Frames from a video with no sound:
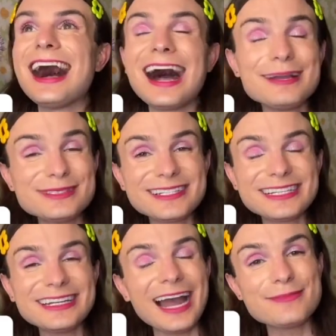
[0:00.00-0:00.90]
I'm
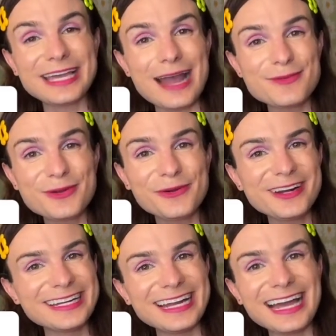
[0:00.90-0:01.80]
Dylan, I'm a
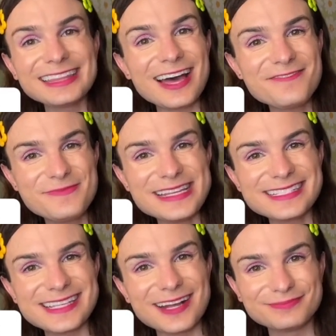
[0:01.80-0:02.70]
Capricorn, and I love
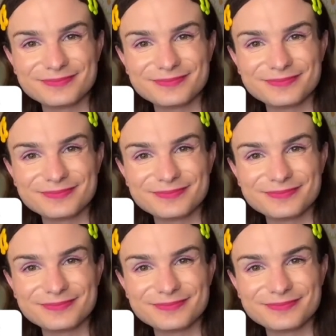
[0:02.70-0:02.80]
pizza.